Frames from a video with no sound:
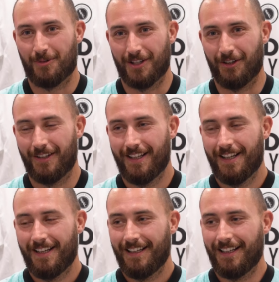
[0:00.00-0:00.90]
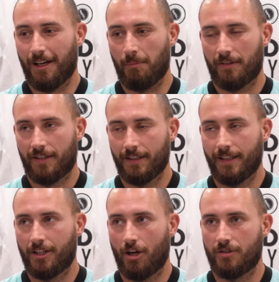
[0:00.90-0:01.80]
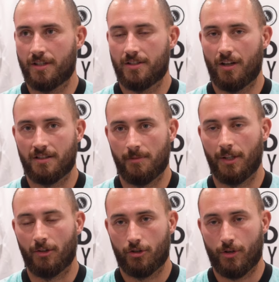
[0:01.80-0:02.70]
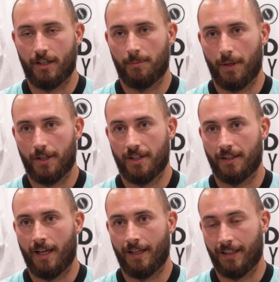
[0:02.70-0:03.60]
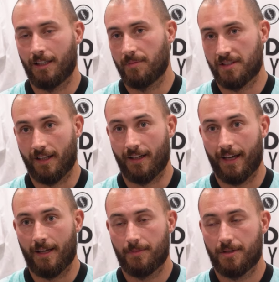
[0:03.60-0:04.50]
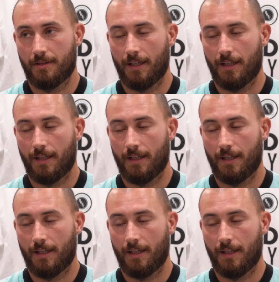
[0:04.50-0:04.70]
So I think the encouraging signs have been on the training pitch and in glimpses in the games.